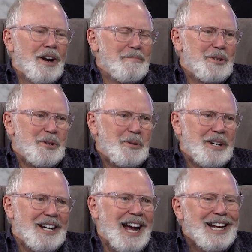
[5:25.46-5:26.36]
what I'm
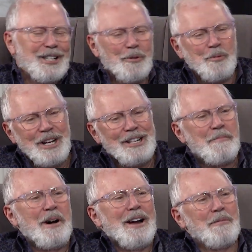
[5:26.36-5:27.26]
doing. I get to read the
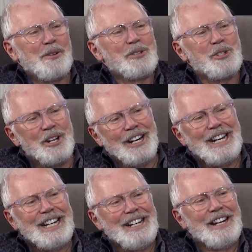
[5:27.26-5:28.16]
Bible and
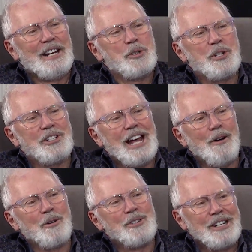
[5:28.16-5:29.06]
study it six
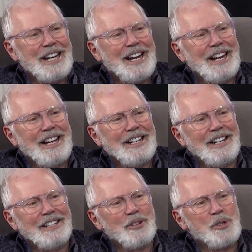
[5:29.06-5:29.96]
hours a day and